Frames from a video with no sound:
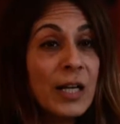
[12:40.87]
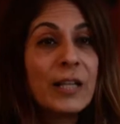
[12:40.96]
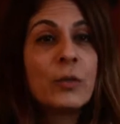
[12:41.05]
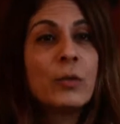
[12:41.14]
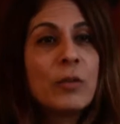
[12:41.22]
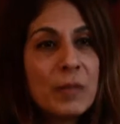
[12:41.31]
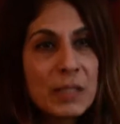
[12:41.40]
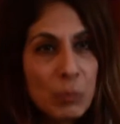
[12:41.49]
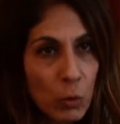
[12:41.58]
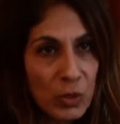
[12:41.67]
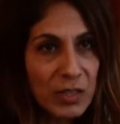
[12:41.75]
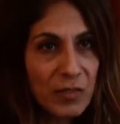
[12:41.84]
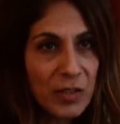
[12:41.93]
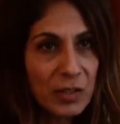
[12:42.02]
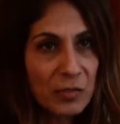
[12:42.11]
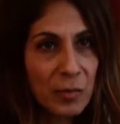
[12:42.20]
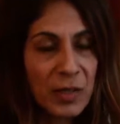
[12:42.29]
It would have been more
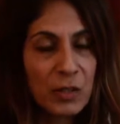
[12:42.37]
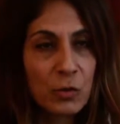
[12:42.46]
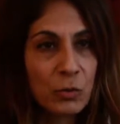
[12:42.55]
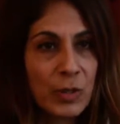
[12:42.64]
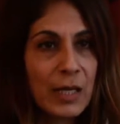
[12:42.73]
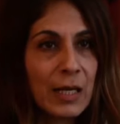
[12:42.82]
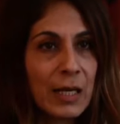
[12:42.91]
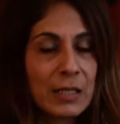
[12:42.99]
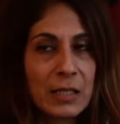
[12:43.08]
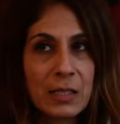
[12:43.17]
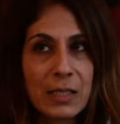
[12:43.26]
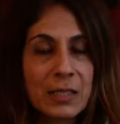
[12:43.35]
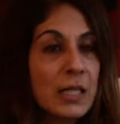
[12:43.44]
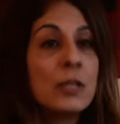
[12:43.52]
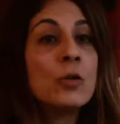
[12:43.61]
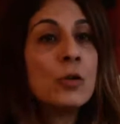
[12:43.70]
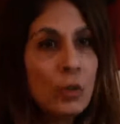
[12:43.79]
difficult for me to realize it, let's say,
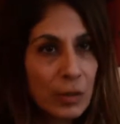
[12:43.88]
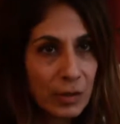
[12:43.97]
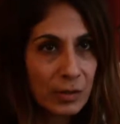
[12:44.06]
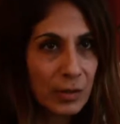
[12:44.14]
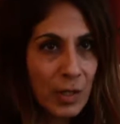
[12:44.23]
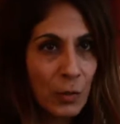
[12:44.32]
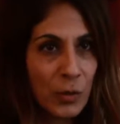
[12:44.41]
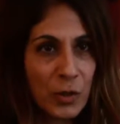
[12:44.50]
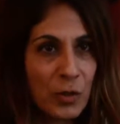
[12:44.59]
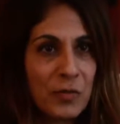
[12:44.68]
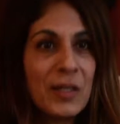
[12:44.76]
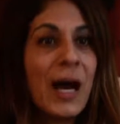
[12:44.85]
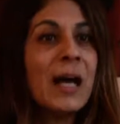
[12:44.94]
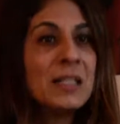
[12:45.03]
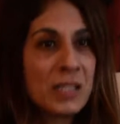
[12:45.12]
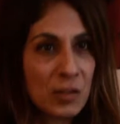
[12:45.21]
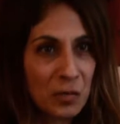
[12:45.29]
in New York, when you have
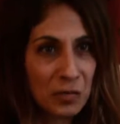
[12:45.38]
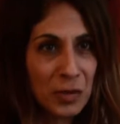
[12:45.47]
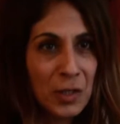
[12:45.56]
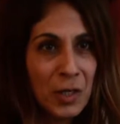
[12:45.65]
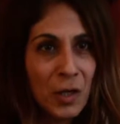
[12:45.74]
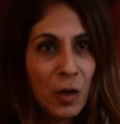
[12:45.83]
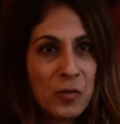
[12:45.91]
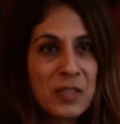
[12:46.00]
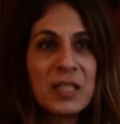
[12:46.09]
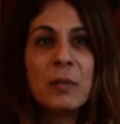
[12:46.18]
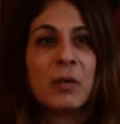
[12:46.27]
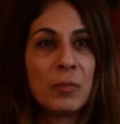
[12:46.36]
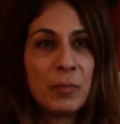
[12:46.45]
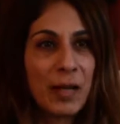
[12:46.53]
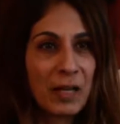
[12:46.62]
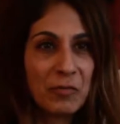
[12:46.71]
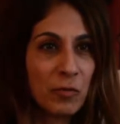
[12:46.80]
tons of similar
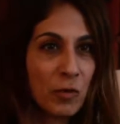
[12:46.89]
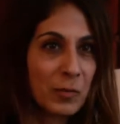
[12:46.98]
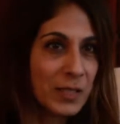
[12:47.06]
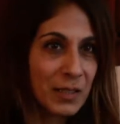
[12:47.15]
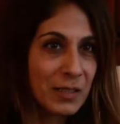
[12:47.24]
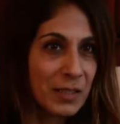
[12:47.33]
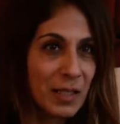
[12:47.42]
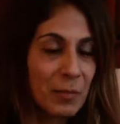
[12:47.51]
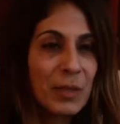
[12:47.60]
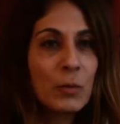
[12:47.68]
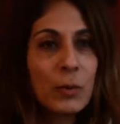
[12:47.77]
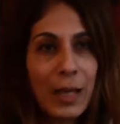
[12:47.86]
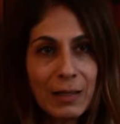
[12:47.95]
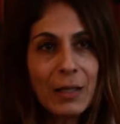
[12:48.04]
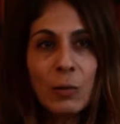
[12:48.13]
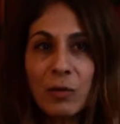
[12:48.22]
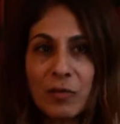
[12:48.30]
platforms, let's say. But I
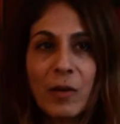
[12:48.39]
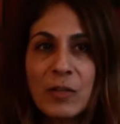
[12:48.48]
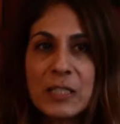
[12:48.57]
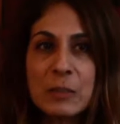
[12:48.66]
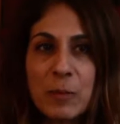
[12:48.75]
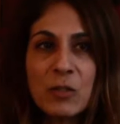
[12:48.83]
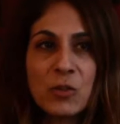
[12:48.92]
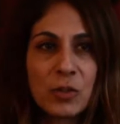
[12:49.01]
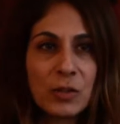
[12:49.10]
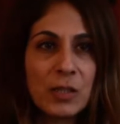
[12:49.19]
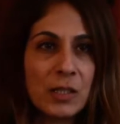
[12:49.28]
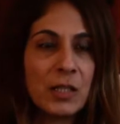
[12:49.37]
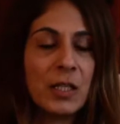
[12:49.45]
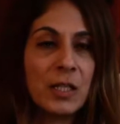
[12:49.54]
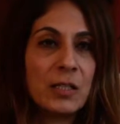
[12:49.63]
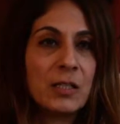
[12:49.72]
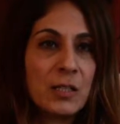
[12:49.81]
think we're very special
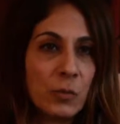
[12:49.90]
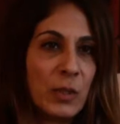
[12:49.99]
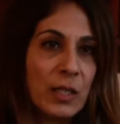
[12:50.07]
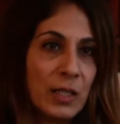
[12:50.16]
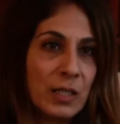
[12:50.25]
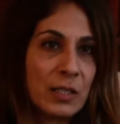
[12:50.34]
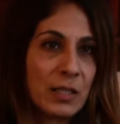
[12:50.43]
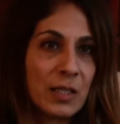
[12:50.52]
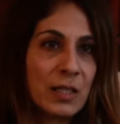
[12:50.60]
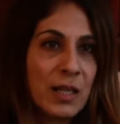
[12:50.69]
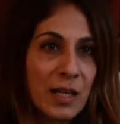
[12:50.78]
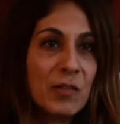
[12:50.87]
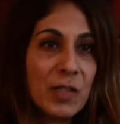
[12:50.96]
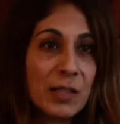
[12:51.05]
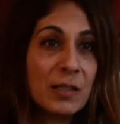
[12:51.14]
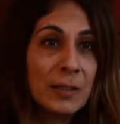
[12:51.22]
in Sweden, in Scandinavia.